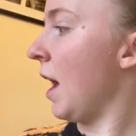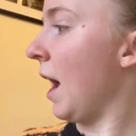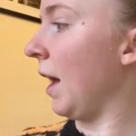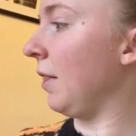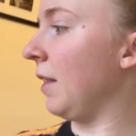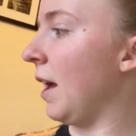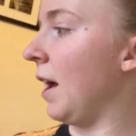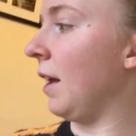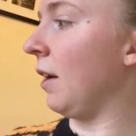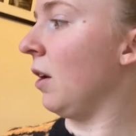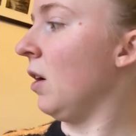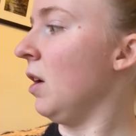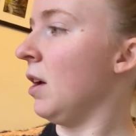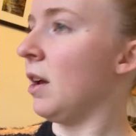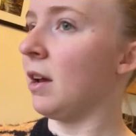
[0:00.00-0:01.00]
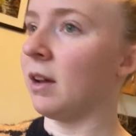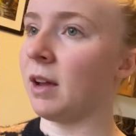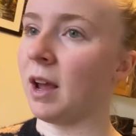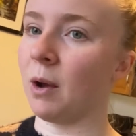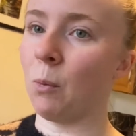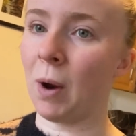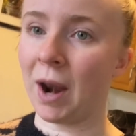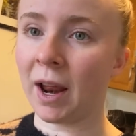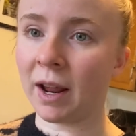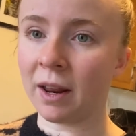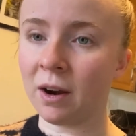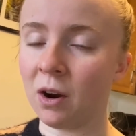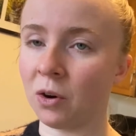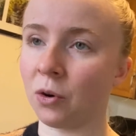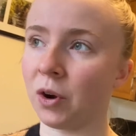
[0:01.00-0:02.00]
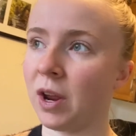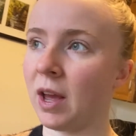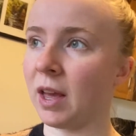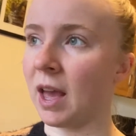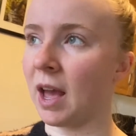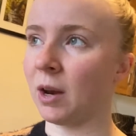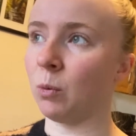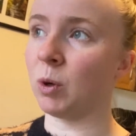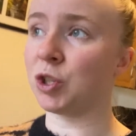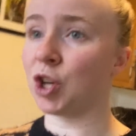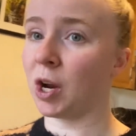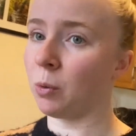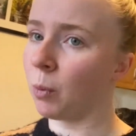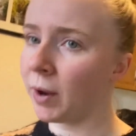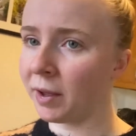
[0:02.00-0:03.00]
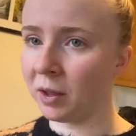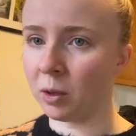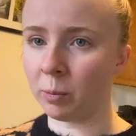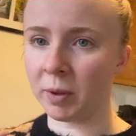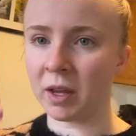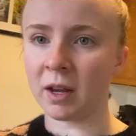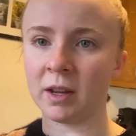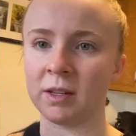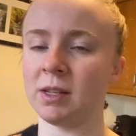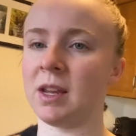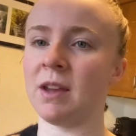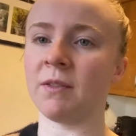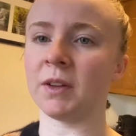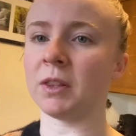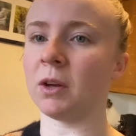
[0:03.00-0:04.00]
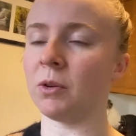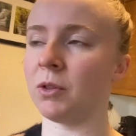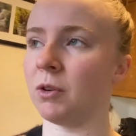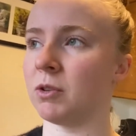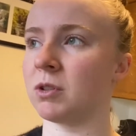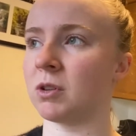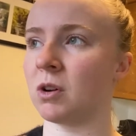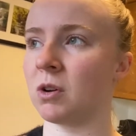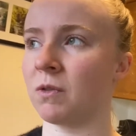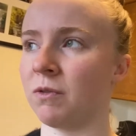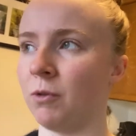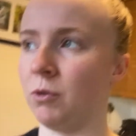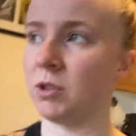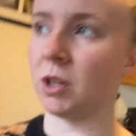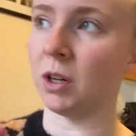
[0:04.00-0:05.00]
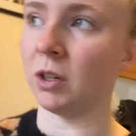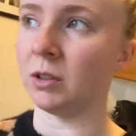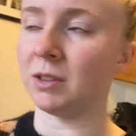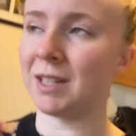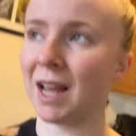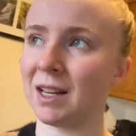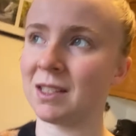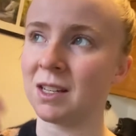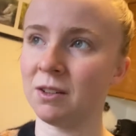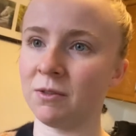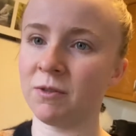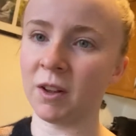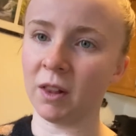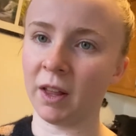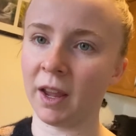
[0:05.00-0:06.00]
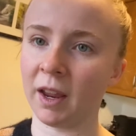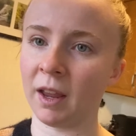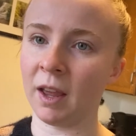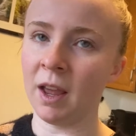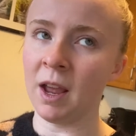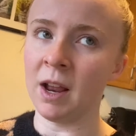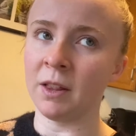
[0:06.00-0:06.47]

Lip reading: And then when I get hungry again, which I will, because even though those foods are dense and filling,